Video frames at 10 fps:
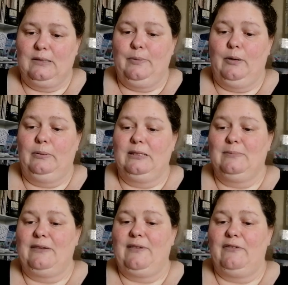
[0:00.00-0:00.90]
because purple
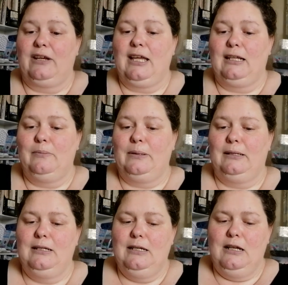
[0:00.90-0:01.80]
is my favourite colour,
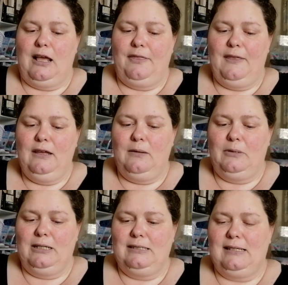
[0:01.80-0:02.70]
but I think
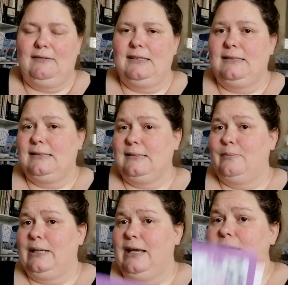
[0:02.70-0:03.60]
I'm going to send this to
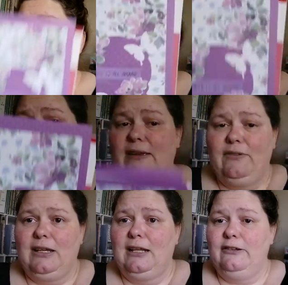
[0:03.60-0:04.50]
somebody else whose
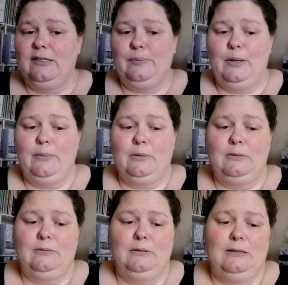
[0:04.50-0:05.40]
favourite colour is
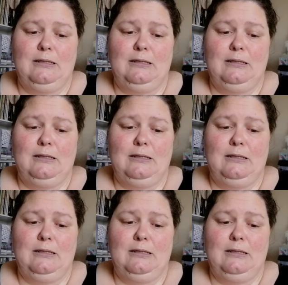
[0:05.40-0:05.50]
purple.